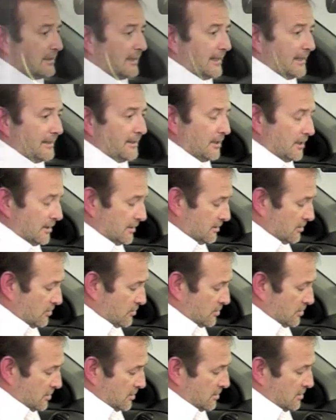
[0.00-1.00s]
and
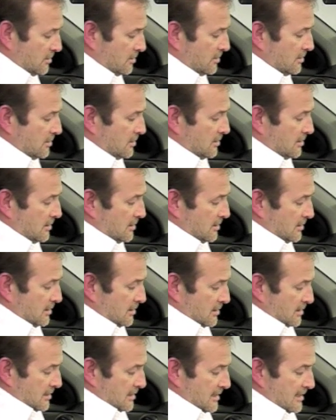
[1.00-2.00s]
unlock.
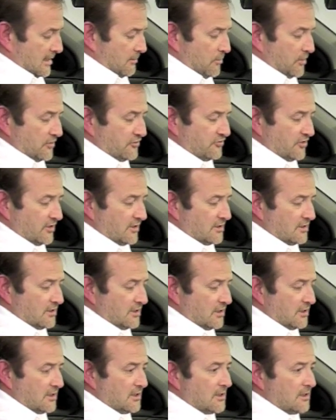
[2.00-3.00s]
And my second
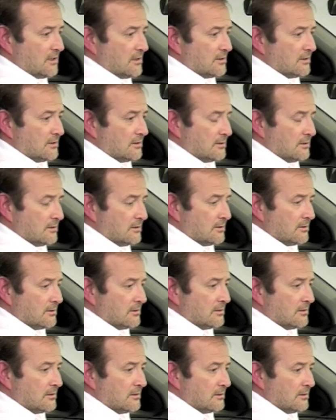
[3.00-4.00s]
key,
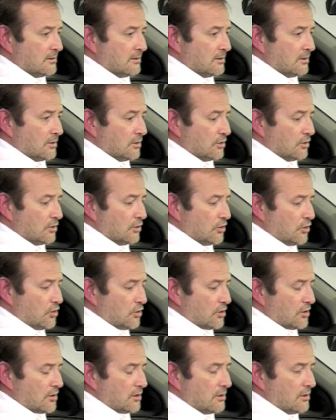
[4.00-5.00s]

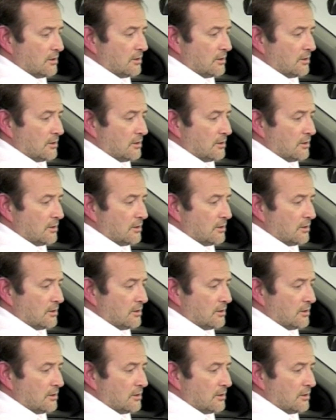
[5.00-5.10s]
lock